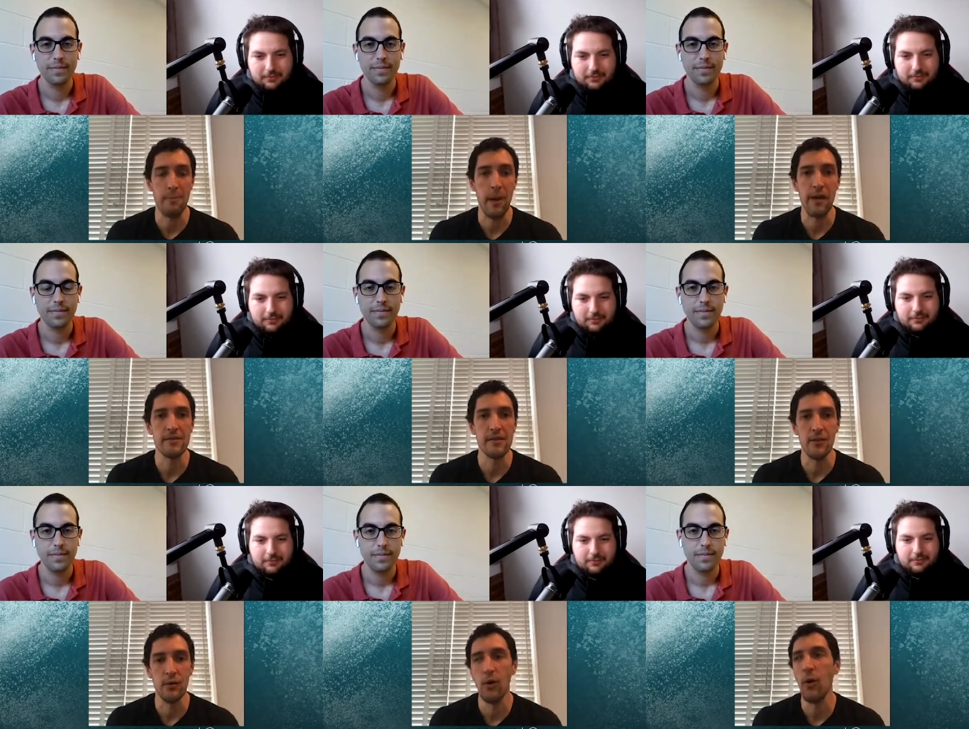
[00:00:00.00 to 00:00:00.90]
Speaker 1: pace
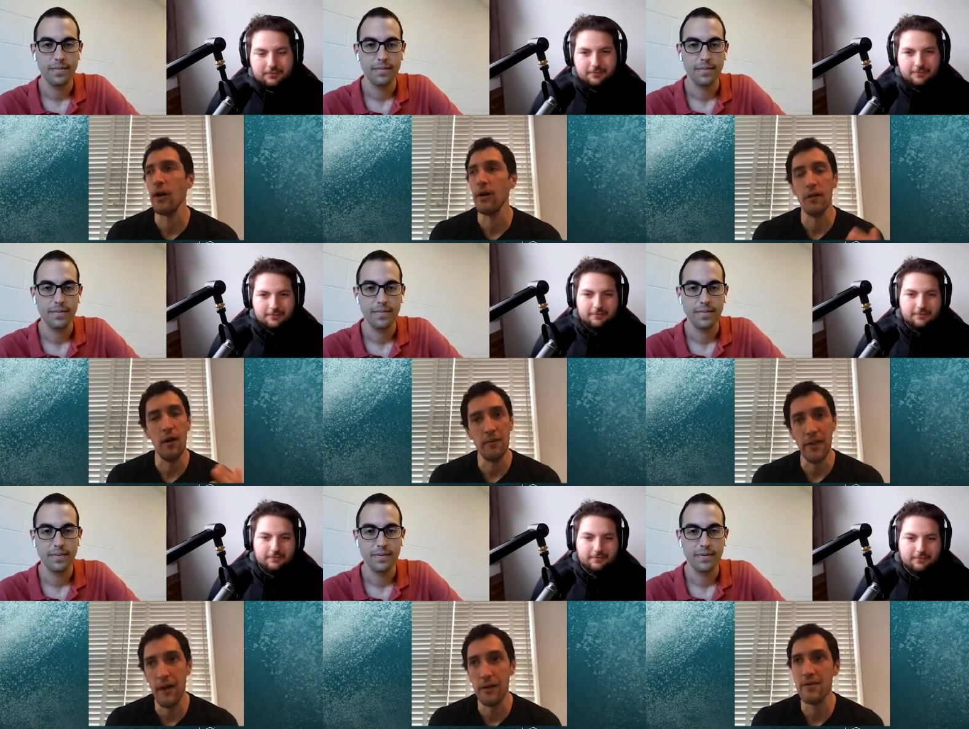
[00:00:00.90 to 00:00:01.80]
in New York.
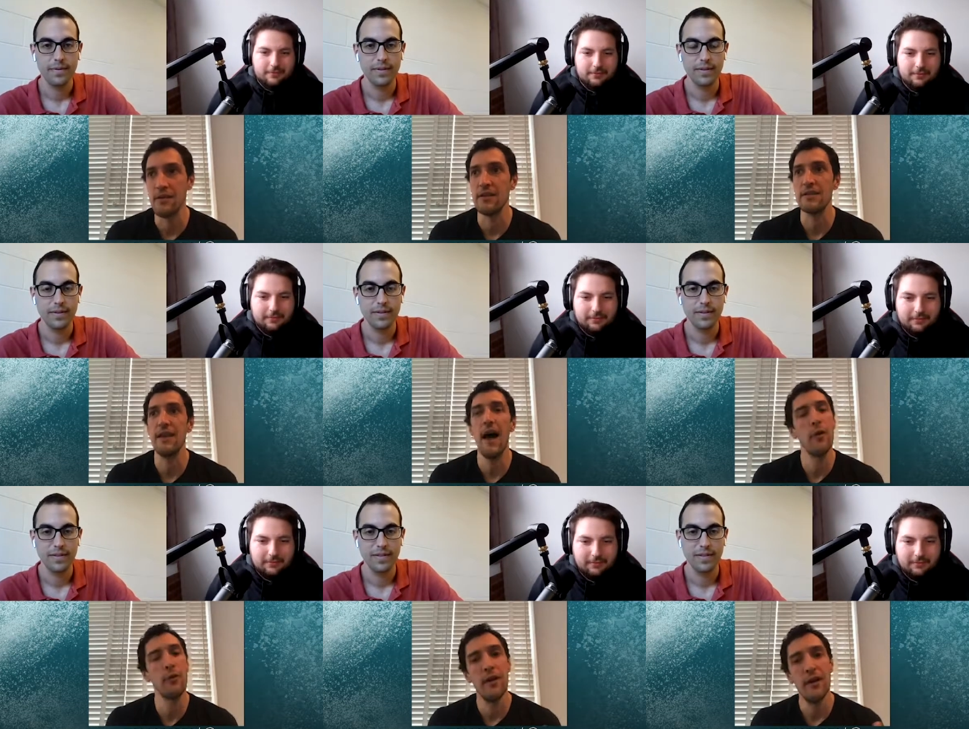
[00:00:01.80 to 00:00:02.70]
Down in the
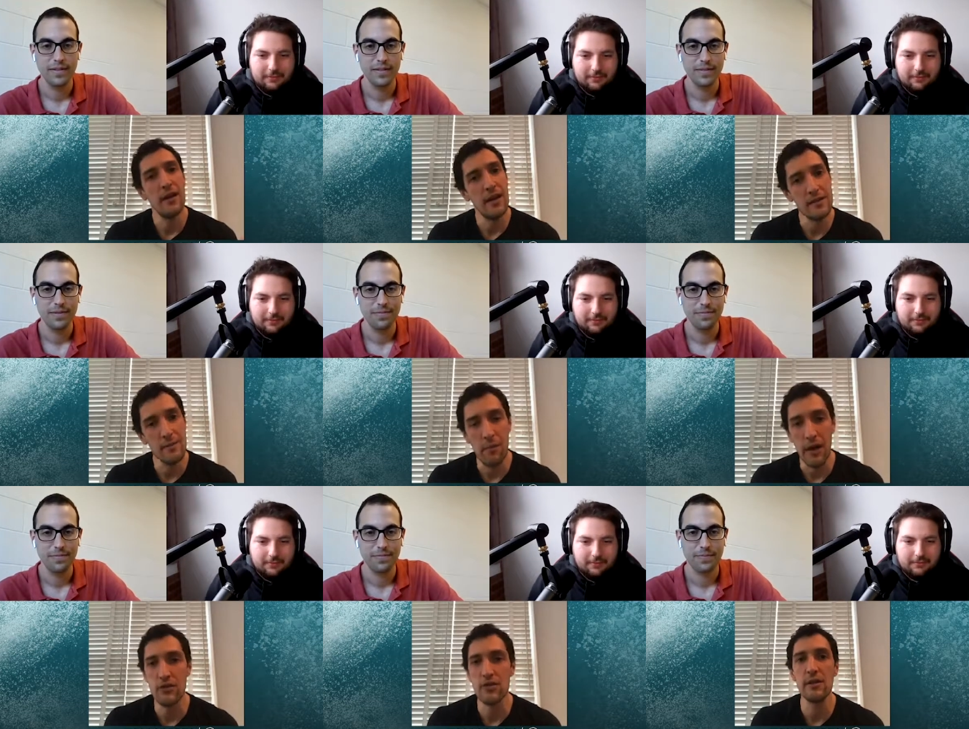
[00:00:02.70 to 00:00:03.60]
South, it's a
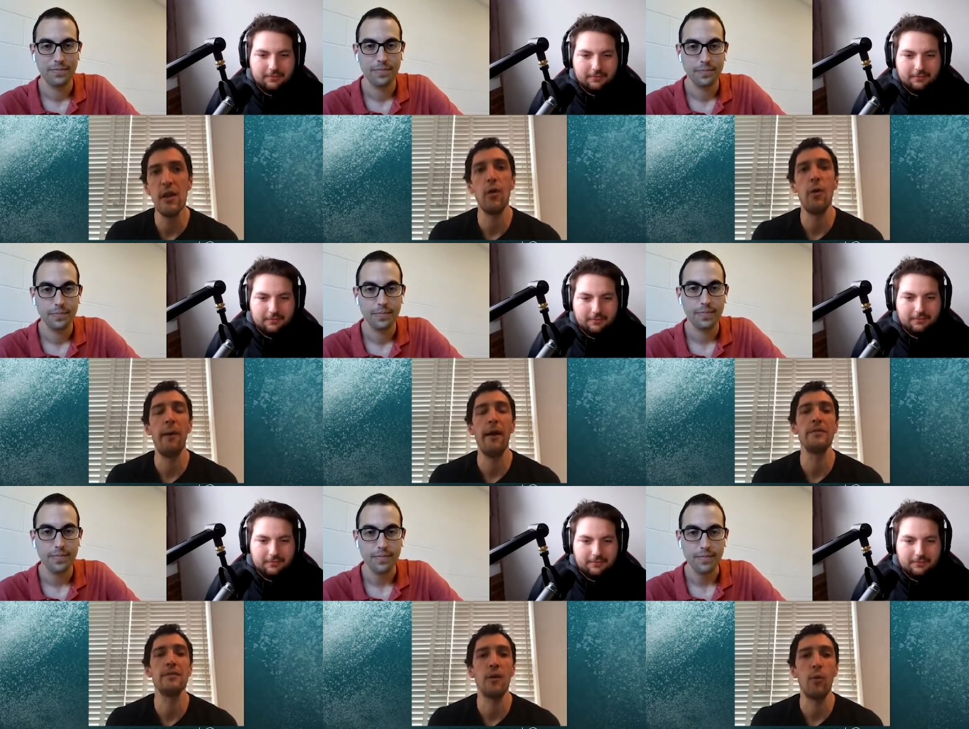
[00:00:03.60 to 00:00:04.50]
much slower
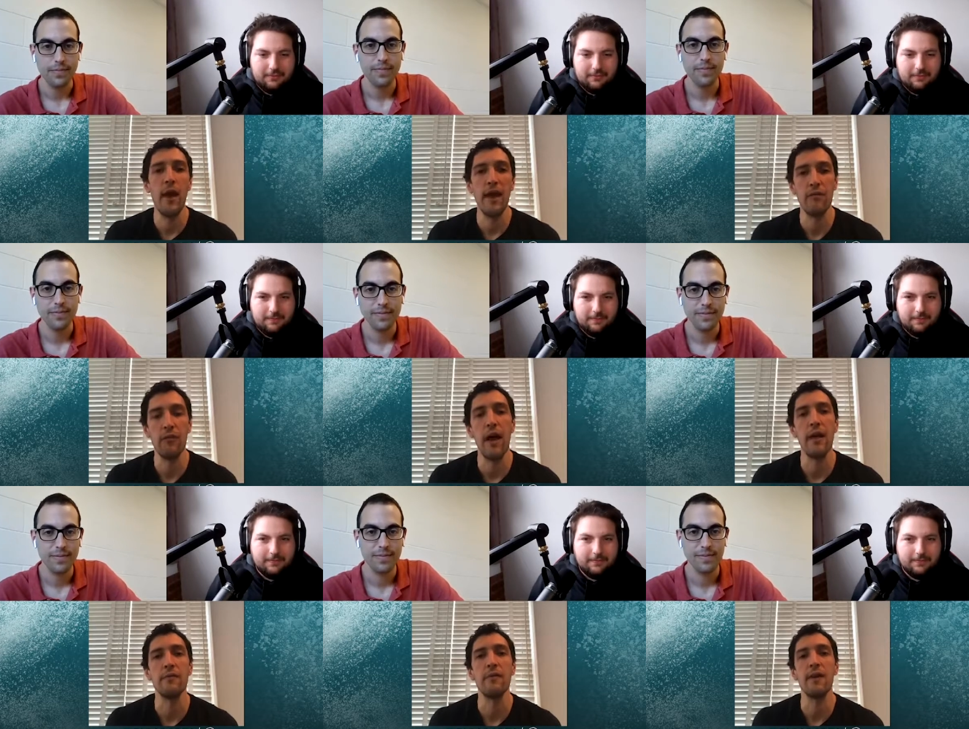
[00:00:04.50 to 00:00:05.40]
pace and a way of
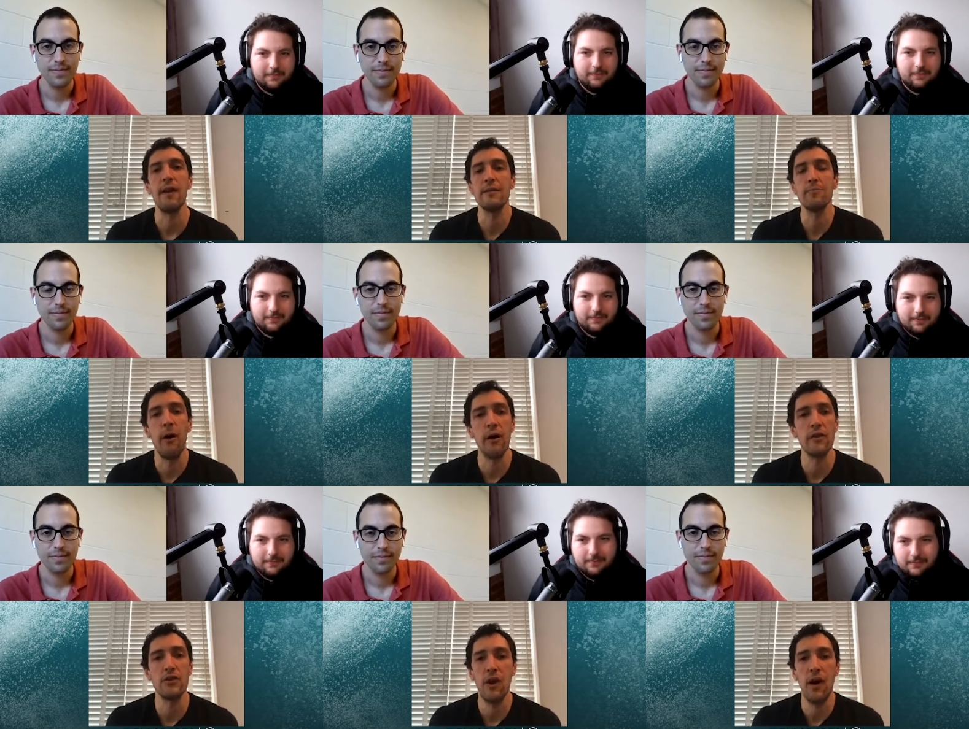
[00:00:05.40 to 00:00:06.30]
life. And that's part of
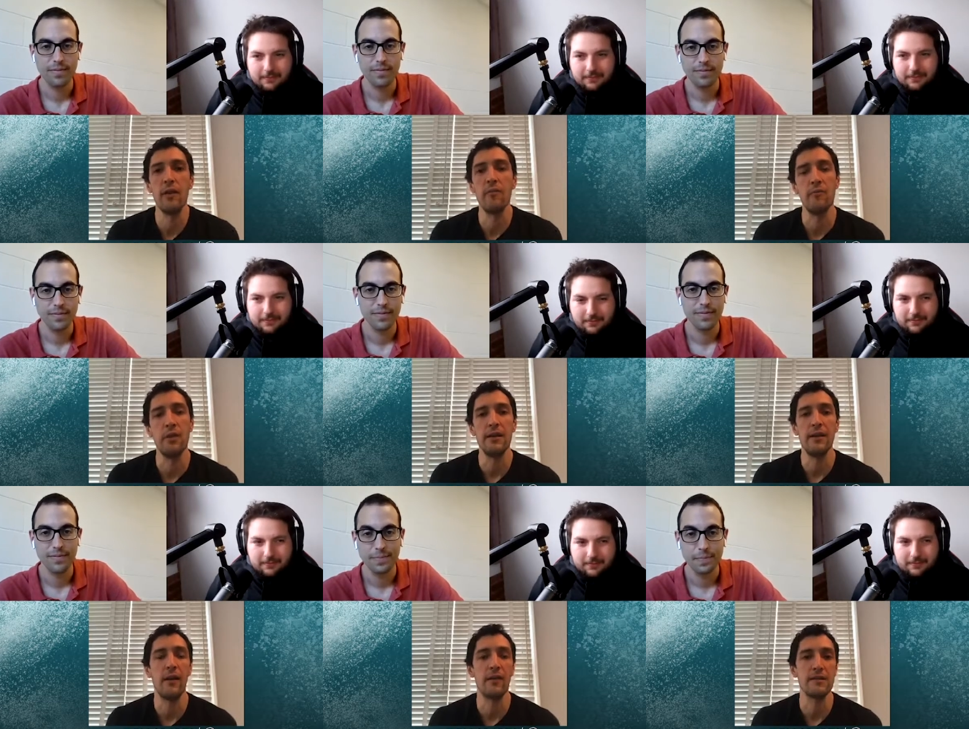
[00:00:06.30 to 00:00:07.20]
the charm of being
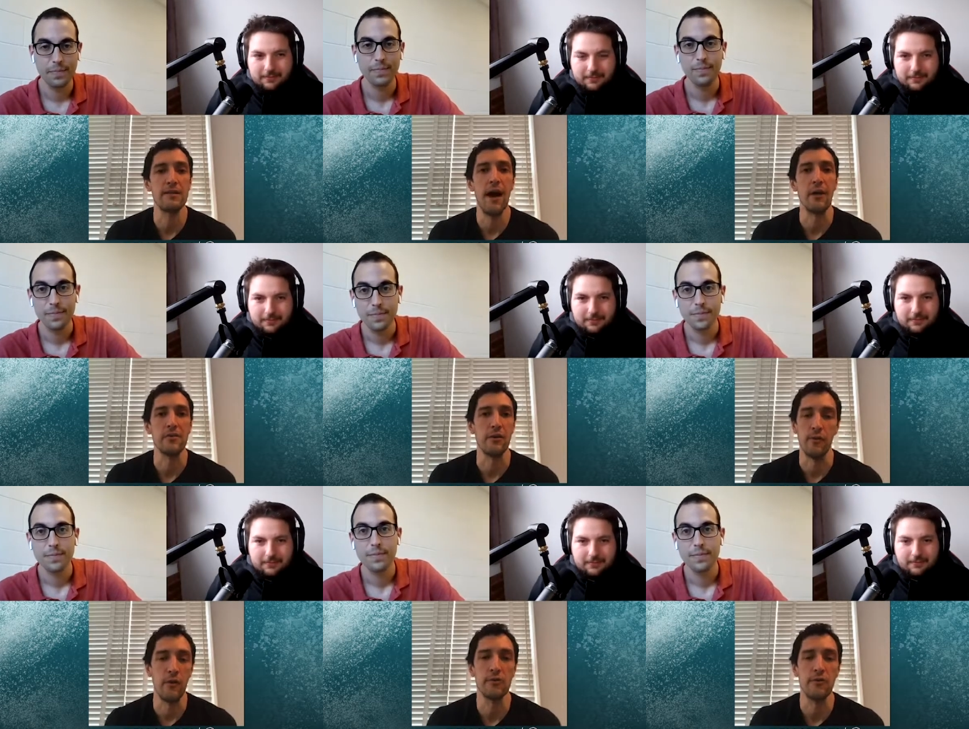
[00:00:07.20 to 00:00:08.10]
down in the South. So
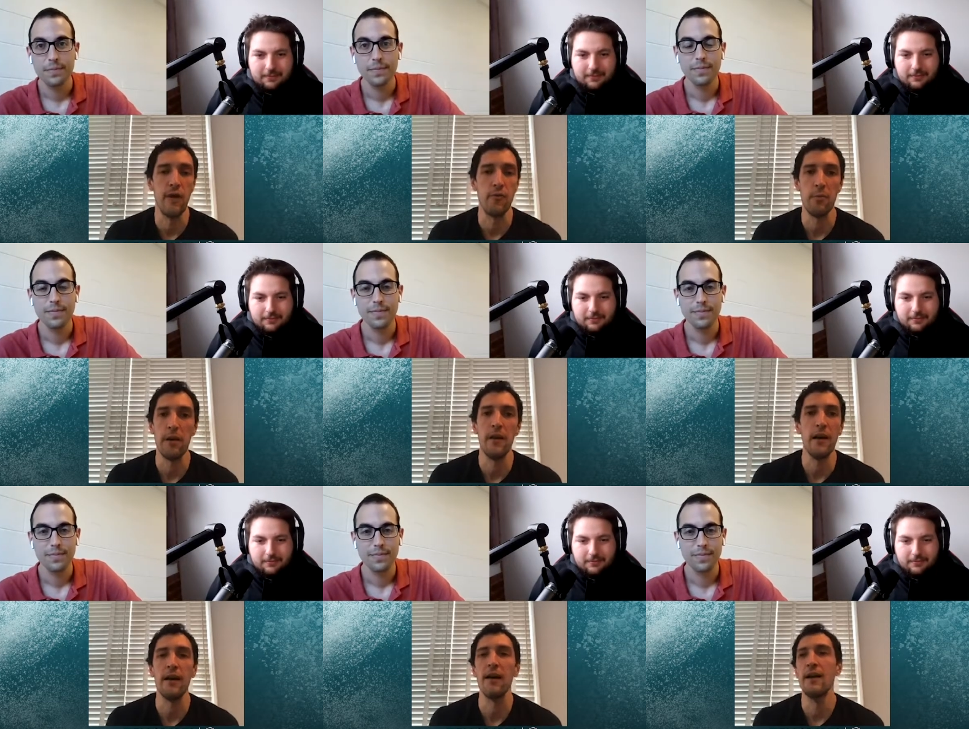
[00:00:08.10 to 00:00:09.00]
for those who've never been
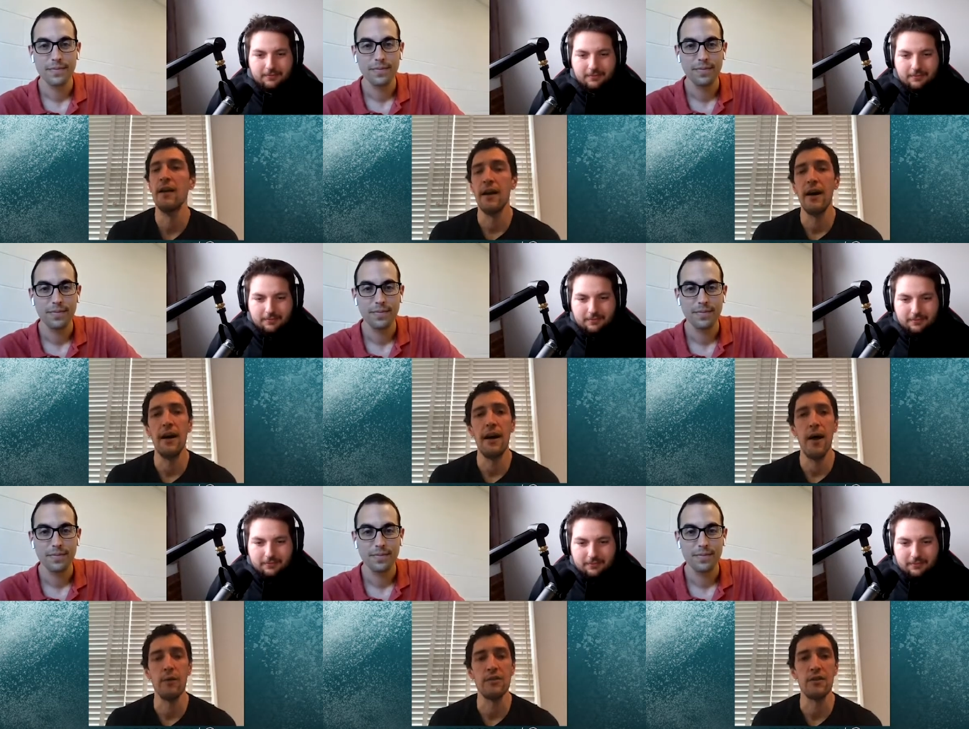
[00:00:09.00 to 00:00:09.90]
there,
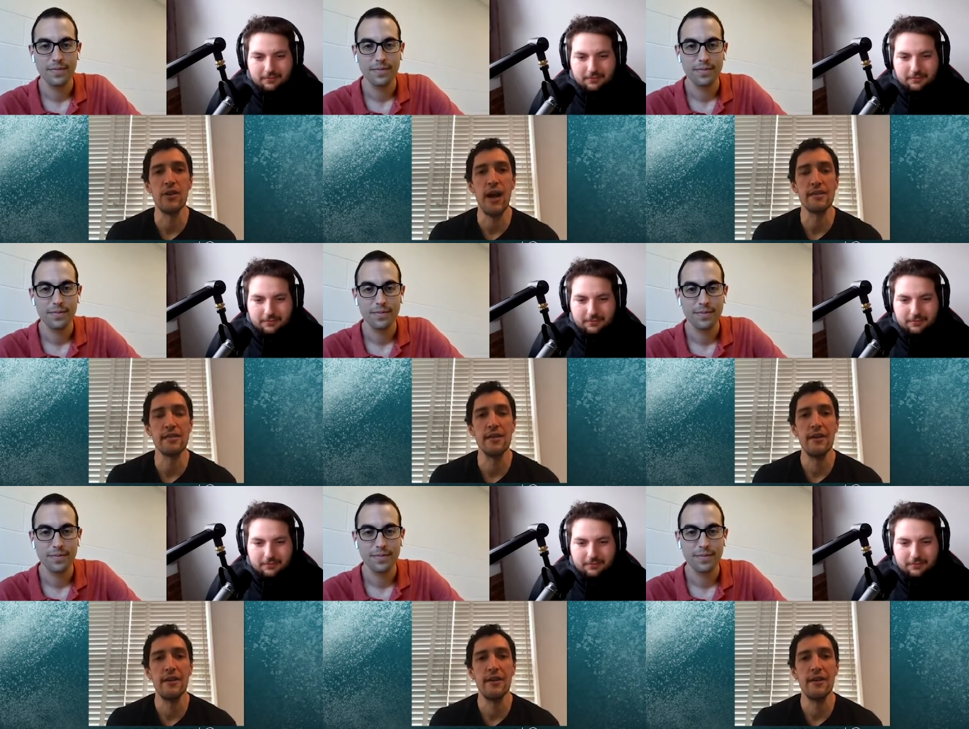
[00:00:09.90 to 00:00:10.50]
I would suggest